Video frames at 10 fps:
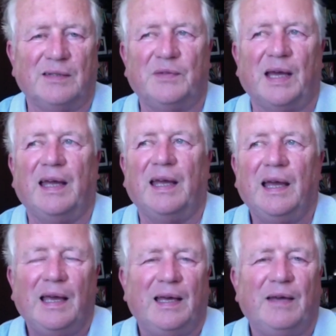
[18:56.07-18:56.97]
If
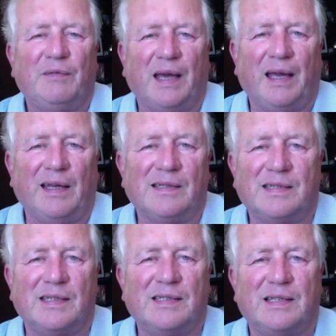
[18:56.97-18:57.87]
they
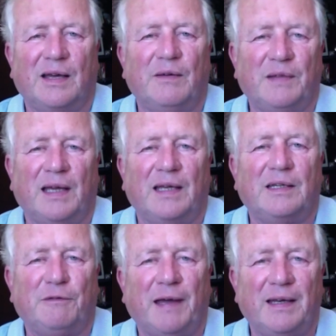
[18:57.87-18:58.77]
insist that, if they
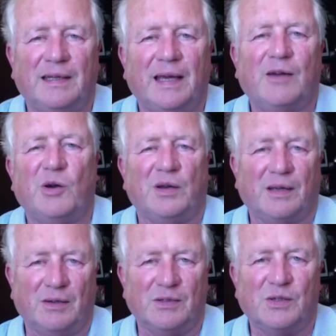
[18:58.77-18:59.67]
defend their current
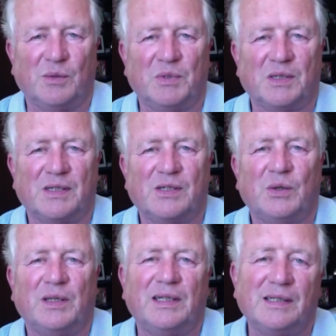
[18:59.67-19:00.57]
account surpluses.
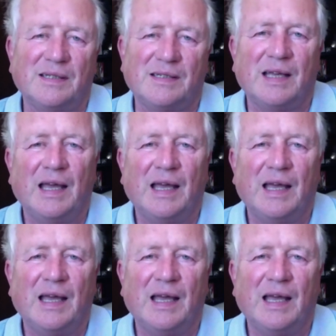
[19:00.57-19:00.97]
So, and this is